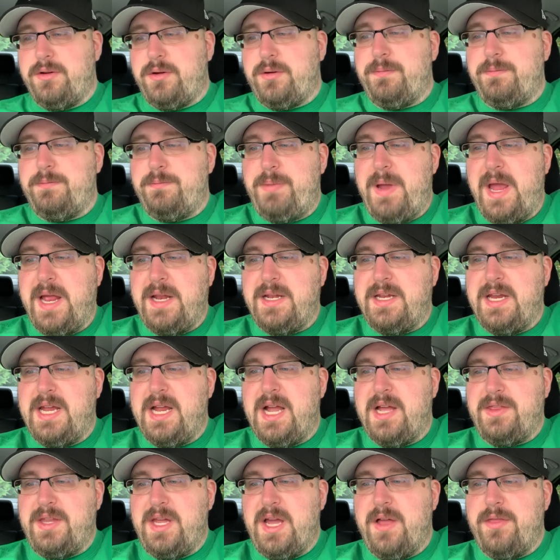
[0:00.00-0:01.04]
you're
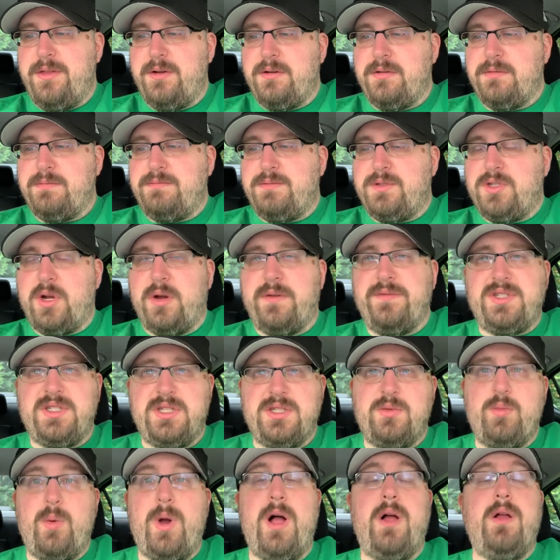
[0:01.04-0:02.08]
pending on the other
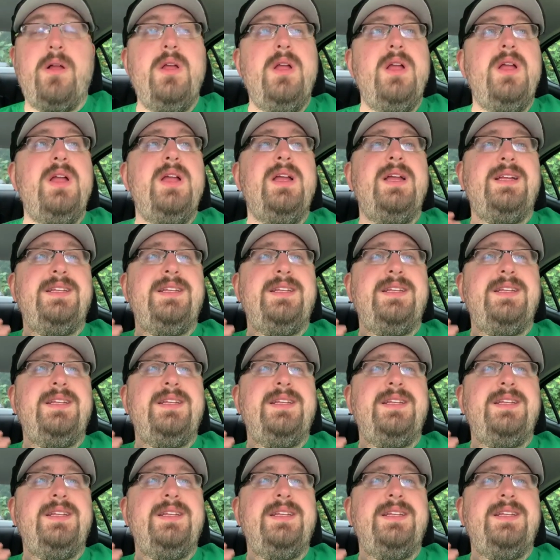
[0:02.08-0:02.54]
service as well